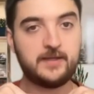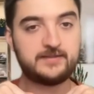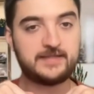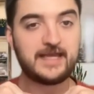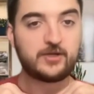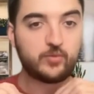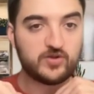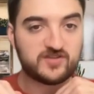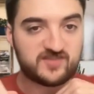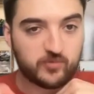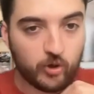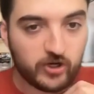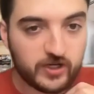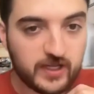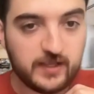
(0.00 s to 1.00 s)
Take what's
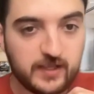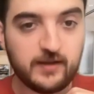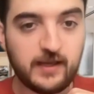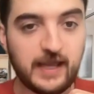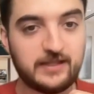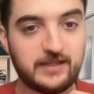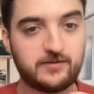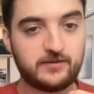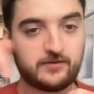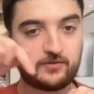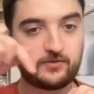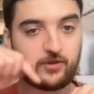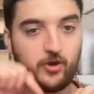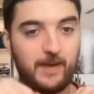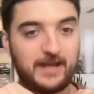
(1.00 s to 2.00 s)
working and
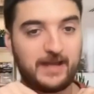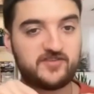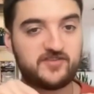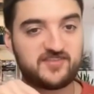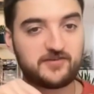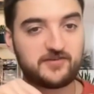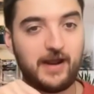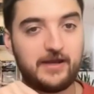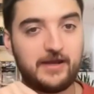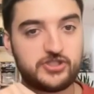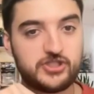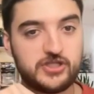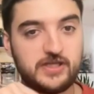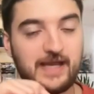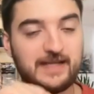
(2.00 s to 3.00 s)
go back to the
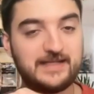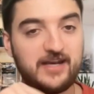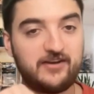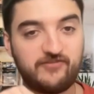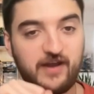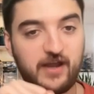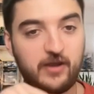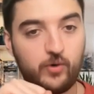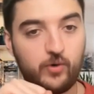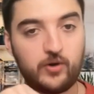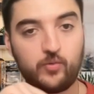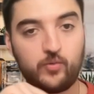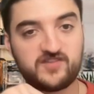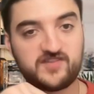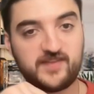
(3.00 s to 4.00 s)
strategy, identify what it
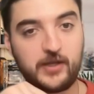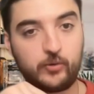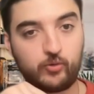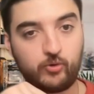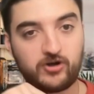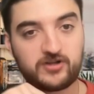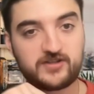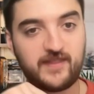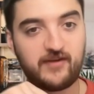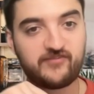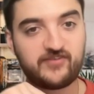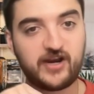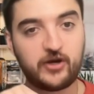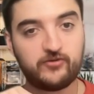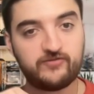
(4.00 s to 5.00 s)
was that worked in that
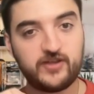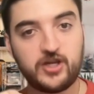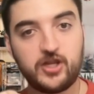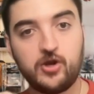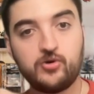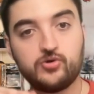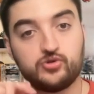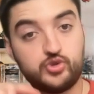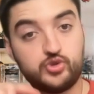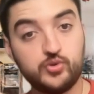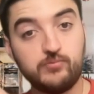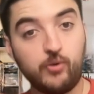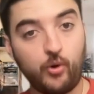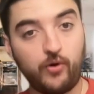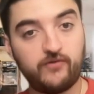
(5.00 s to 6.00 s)
viral video, do
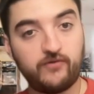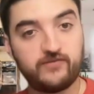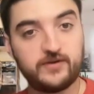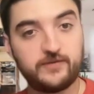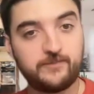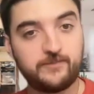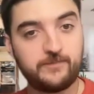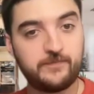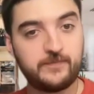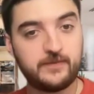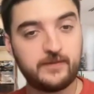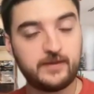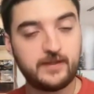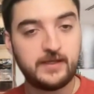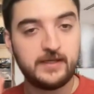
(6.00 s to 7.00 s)
more of it.
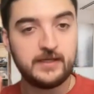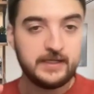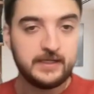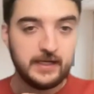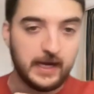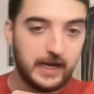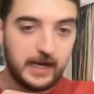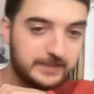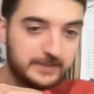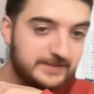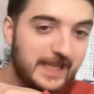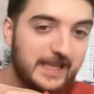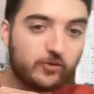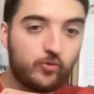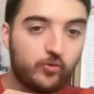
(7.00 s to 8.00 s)
Uh,
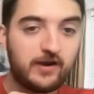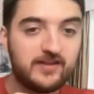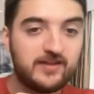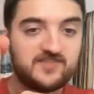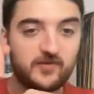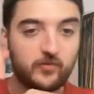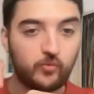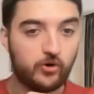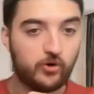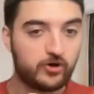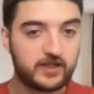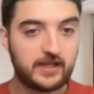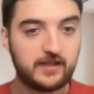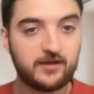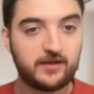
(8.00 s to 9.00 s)
take what isn't
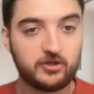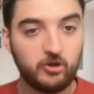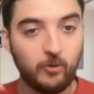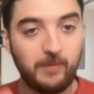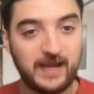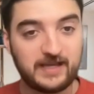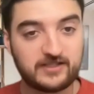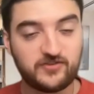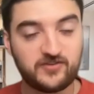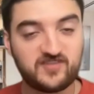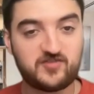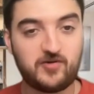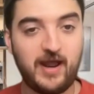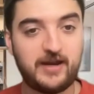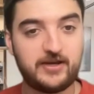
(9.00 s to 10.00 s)
working, go back to the
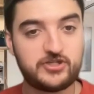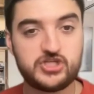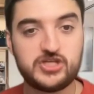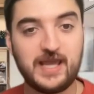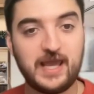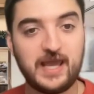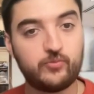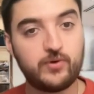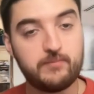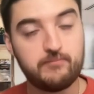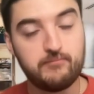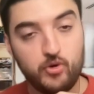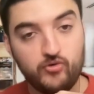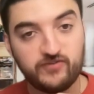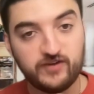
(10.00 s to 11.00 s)
strategy, and
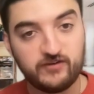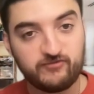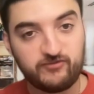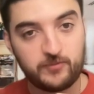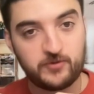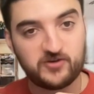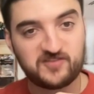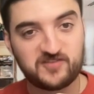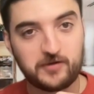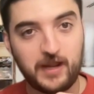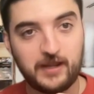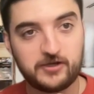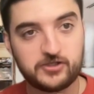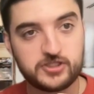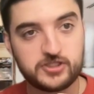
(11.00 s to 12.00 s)
remove it from your
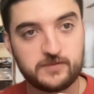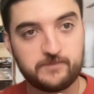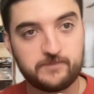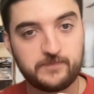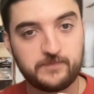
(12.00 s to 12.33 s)
strategy.